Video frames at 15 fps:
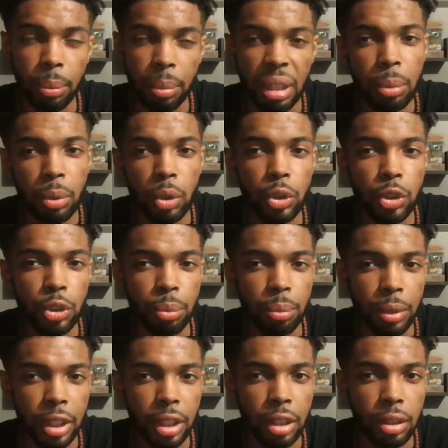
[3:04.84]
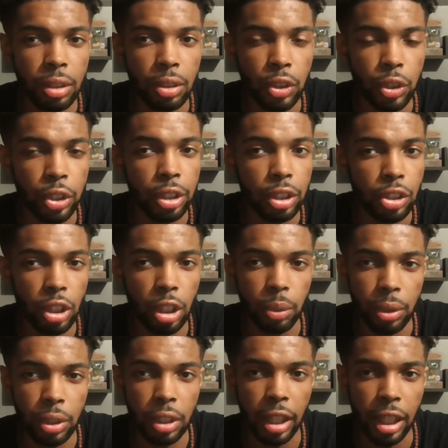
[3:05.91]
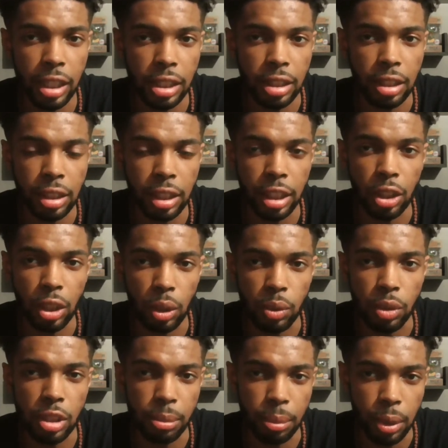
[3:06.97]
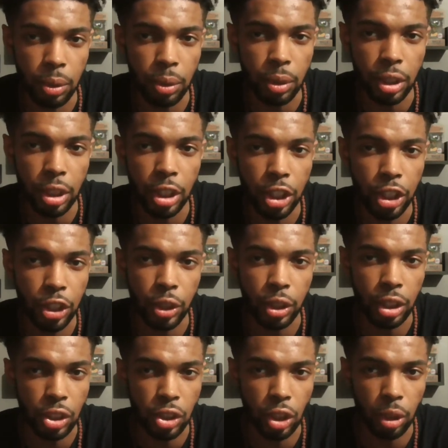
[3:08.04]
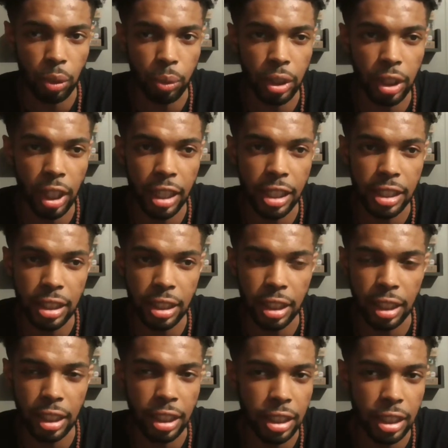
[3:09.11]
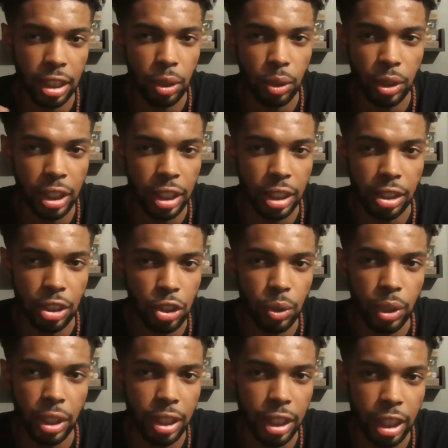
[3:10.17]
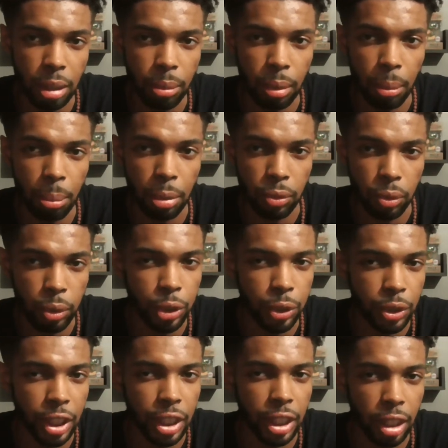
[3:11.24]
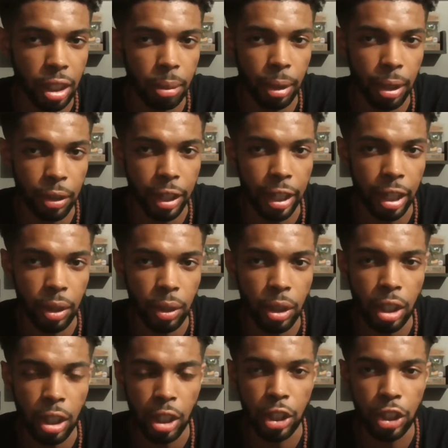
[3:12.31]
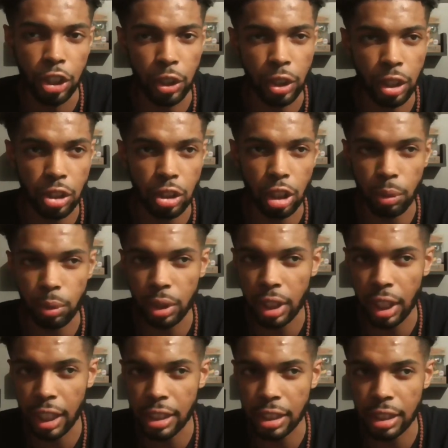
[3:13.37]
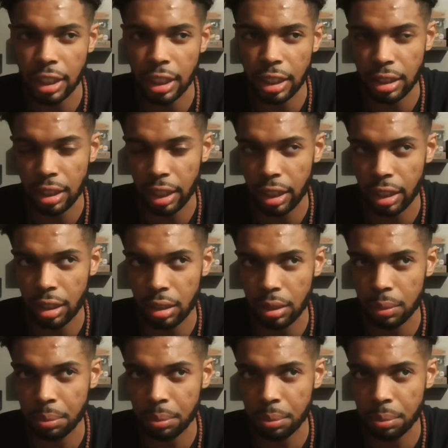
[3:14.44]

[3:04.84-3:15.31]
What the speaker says: people who you meet, you're going to start realizing that they don't smoke. You're going to start realizing that these little things that you didn't think about before, you're thinking about now. You're going to start realizing things like